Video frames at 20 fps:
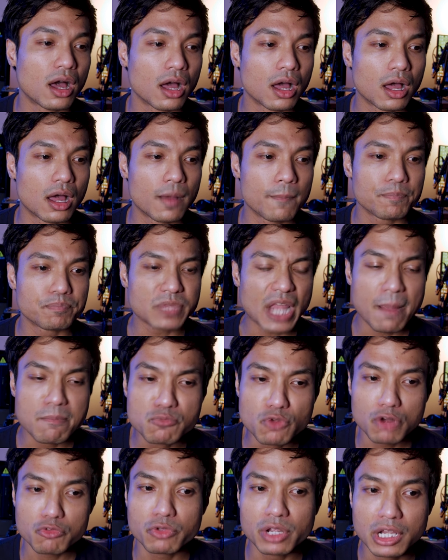
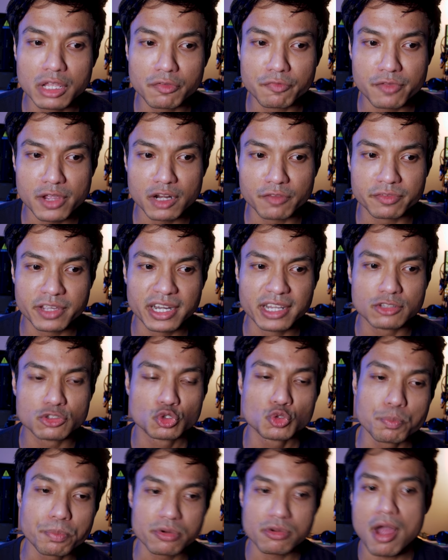I'm not really a fan of getting
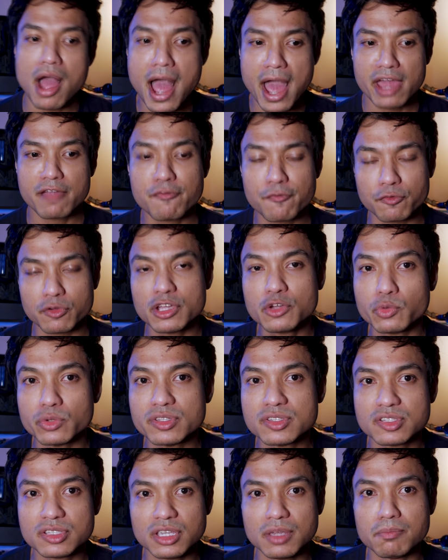super high
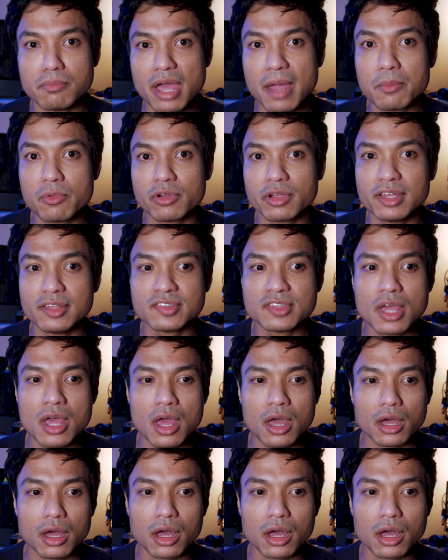frequency memories,